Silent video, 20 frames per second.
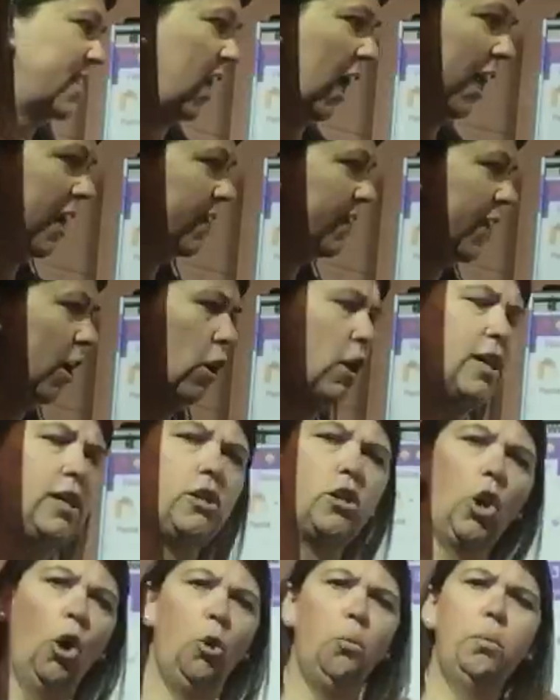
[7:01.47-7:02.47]
not a very
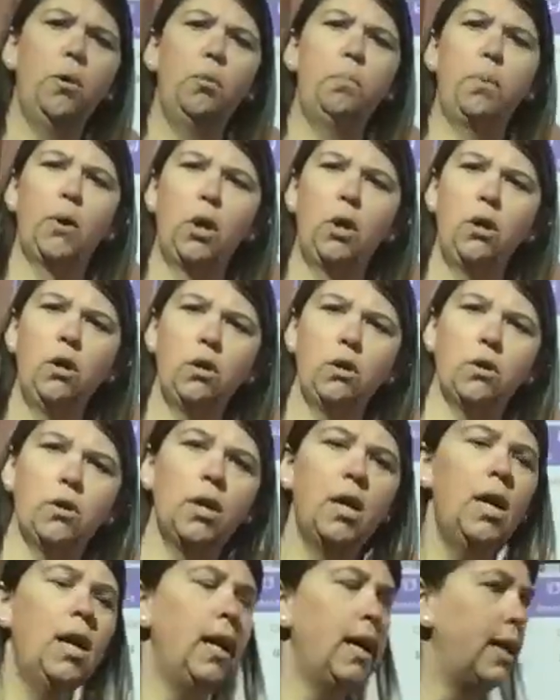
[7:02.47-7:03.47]
noble bird.
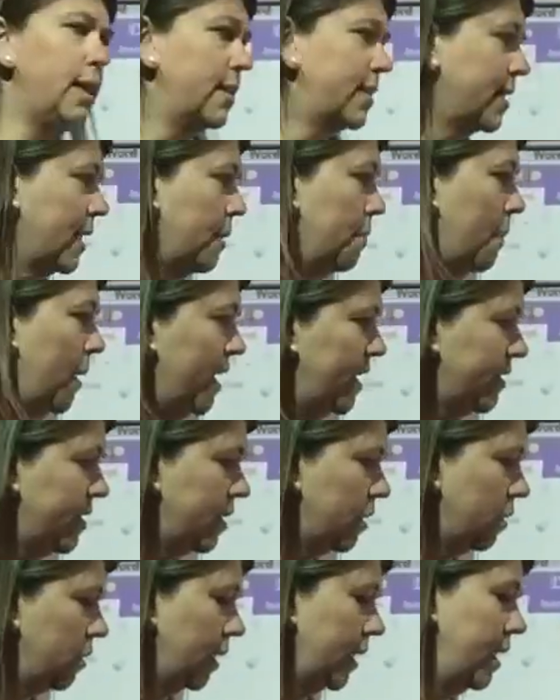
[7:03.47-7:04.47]
He said
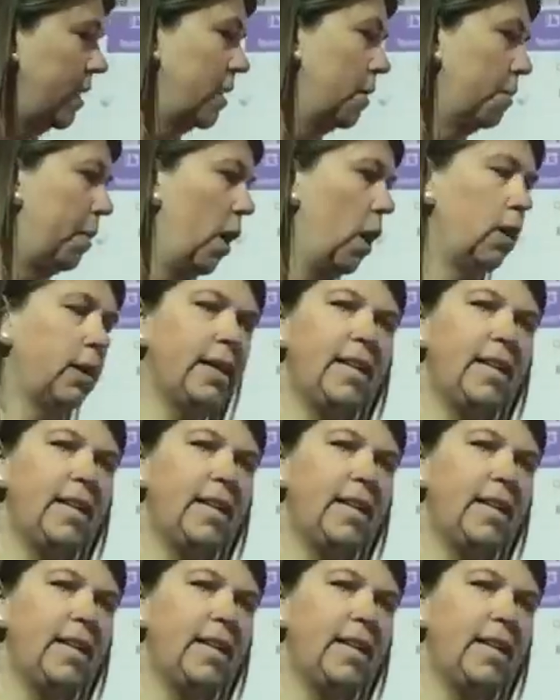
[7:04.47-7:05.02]
basically the bald